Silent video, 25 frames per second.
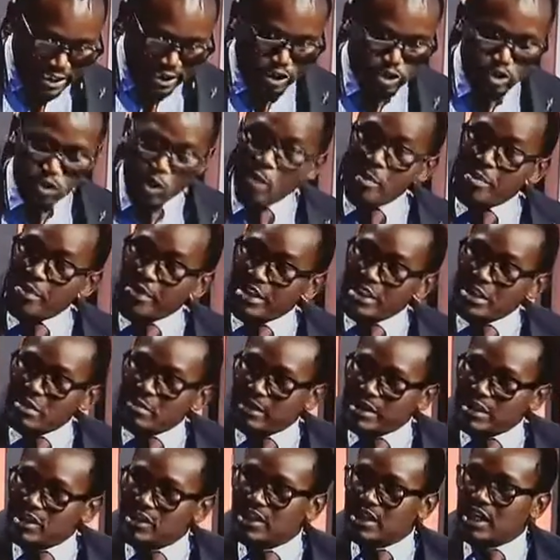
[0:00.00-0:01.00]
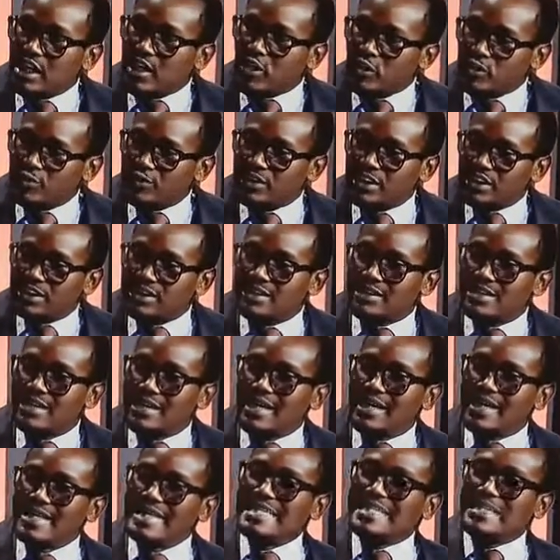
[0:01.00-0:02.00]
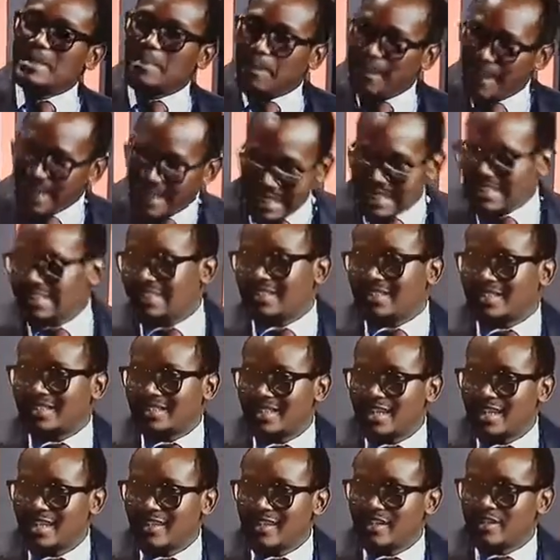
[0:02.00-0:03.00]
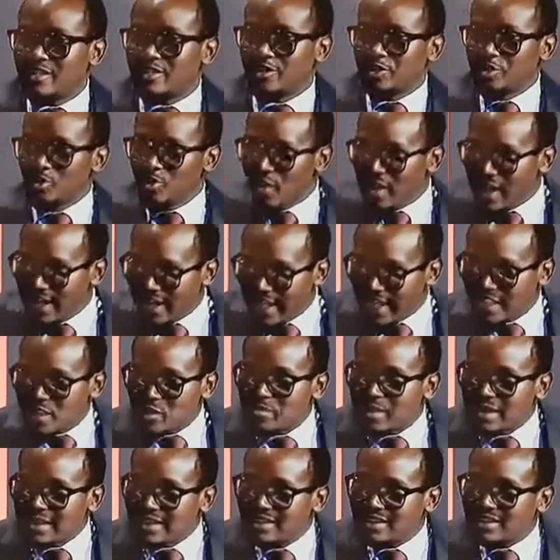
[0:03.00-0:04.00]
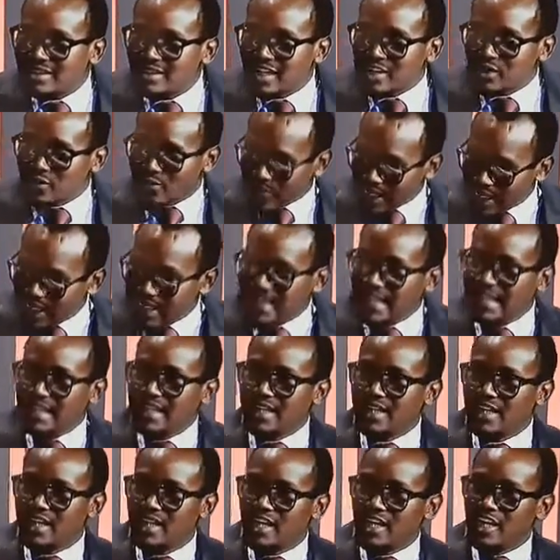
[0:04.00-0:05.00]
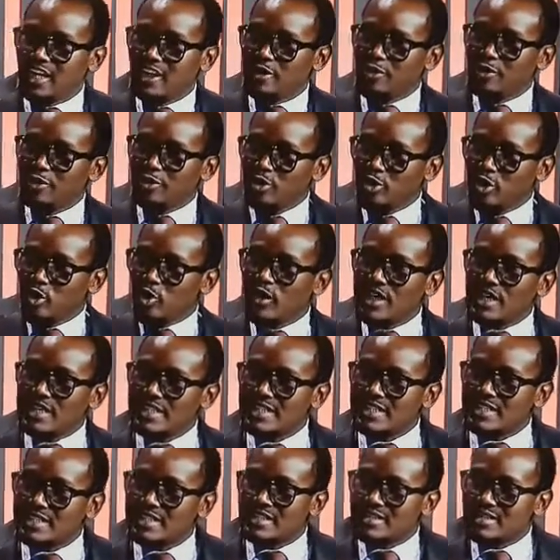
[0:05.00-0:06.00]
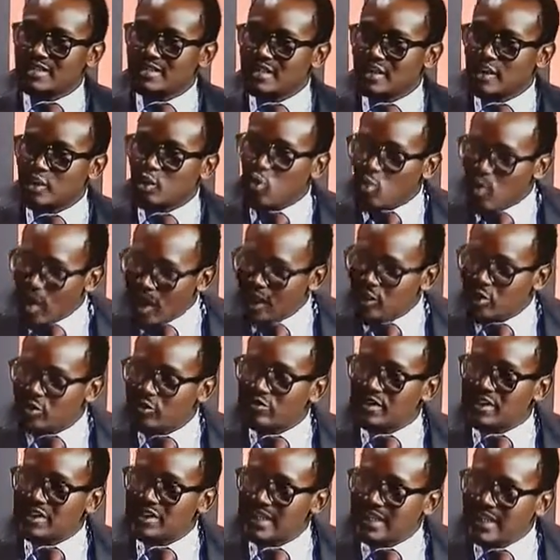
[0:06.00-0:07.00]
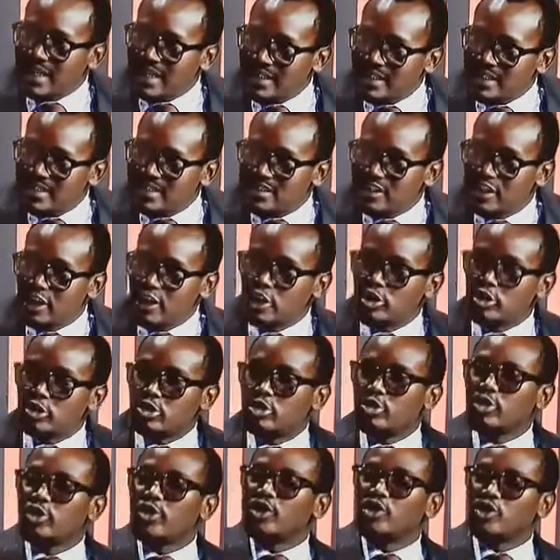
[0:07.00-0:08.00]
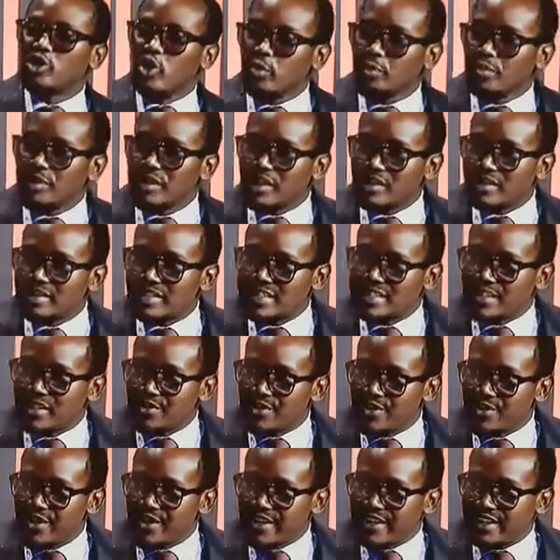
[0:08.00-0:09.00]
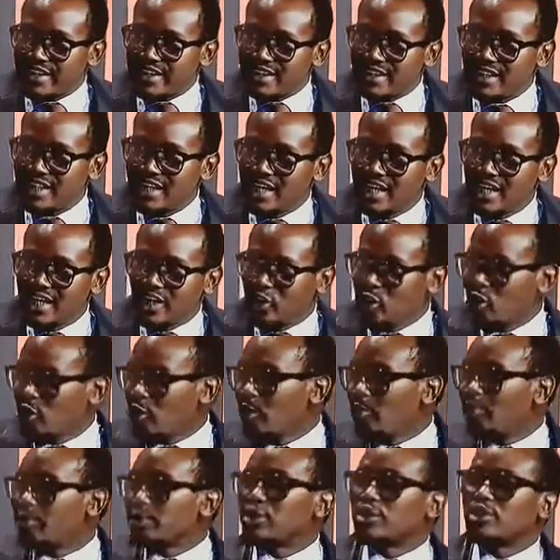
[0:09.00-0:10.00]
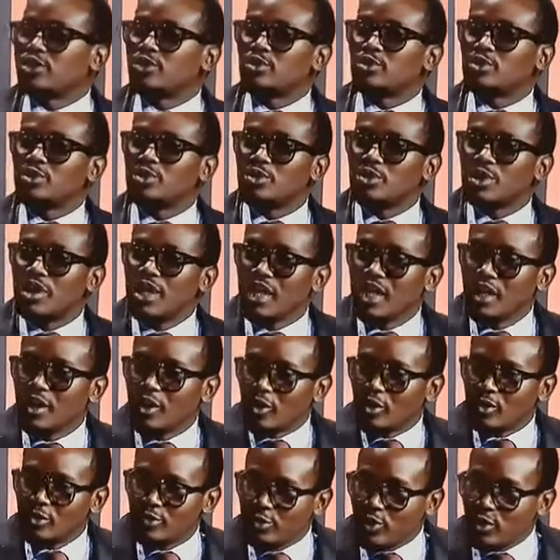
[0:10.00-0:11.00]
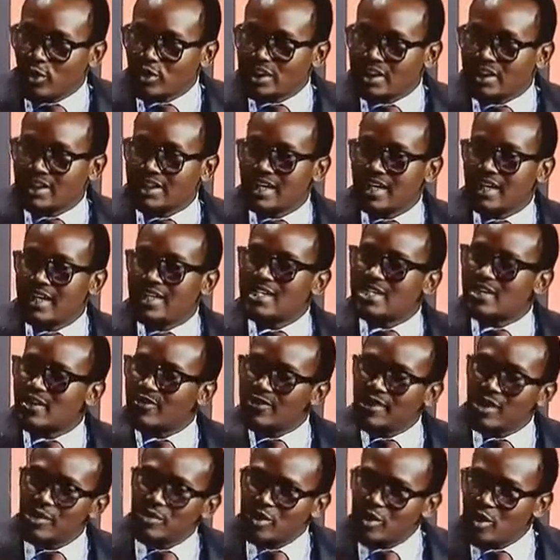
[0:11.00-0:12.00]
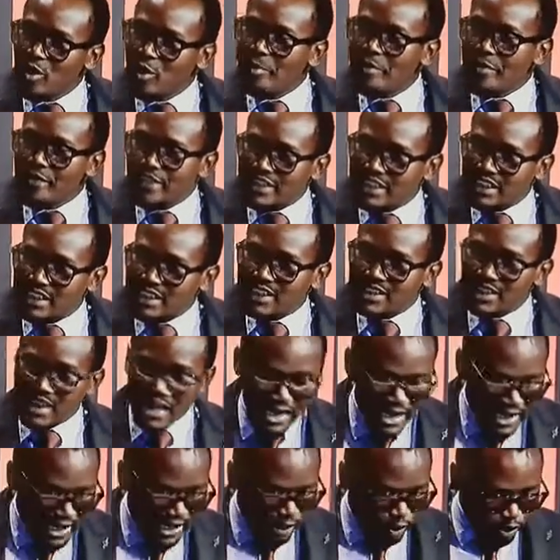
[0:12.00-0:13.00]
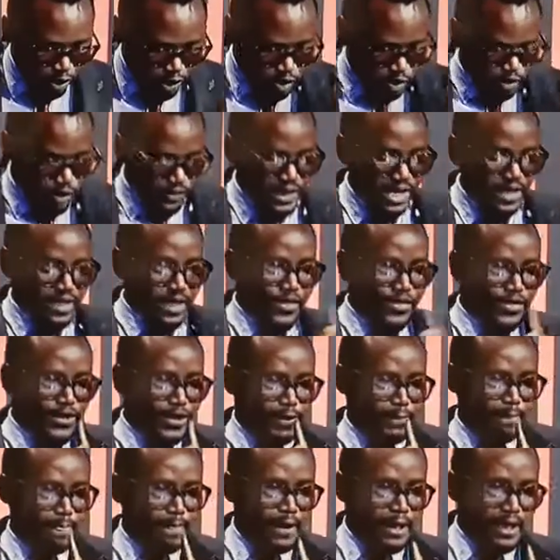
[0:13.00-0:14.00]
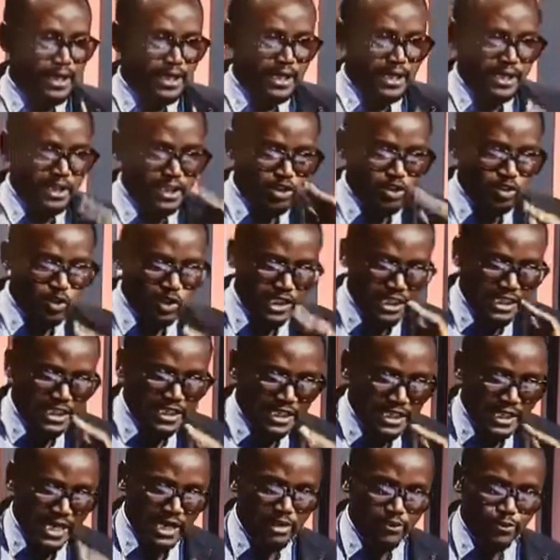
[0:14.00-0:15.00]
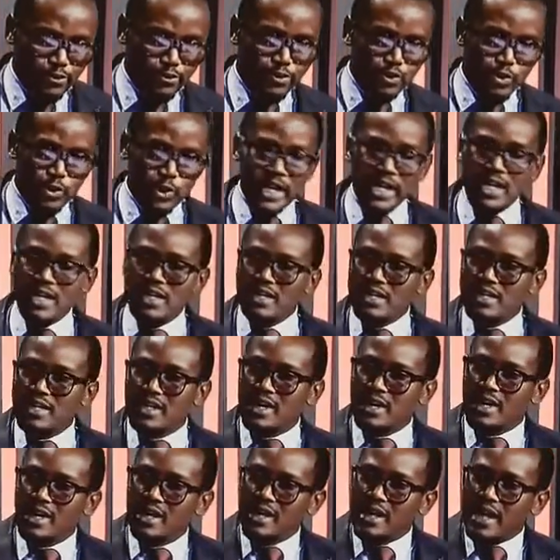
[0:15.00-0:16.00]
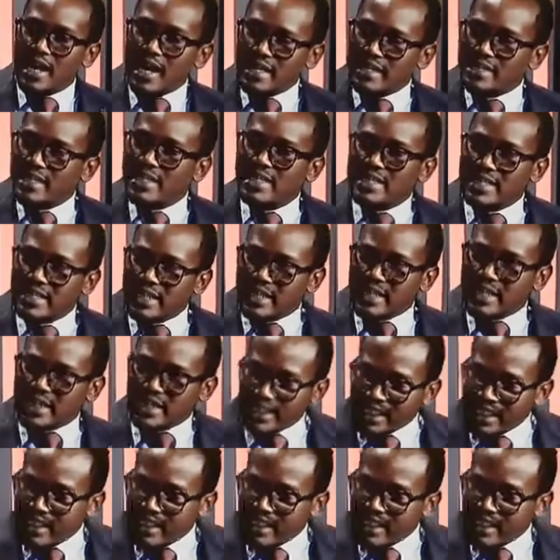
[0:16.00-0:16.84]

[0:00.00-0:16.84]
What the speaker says: operate in particular offices independence, that you are an expert, as frankly, you know what is required of a journalist, do your job without interference. Nobody should do, of course, interfere with your operations. And also the other thing, it is not enough to end at a decree